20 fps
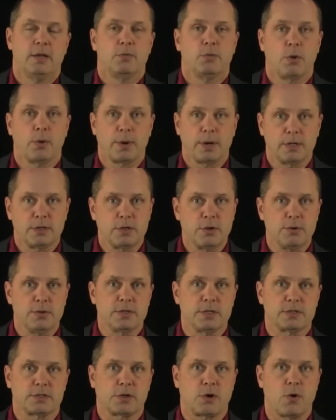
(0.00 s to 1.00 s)
What we're going to do
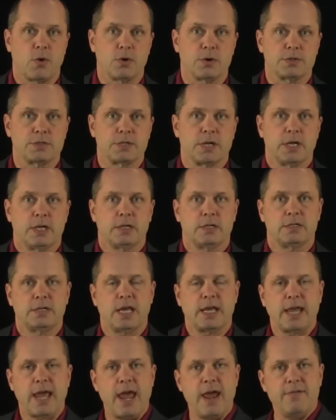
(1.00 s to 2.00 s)
in this course is
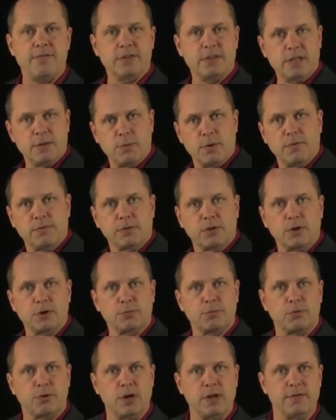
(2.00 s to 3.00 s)
take everything we've
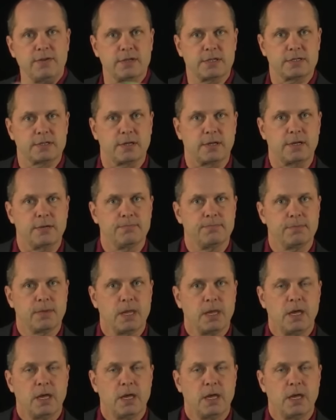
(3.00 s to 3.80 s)
learned previously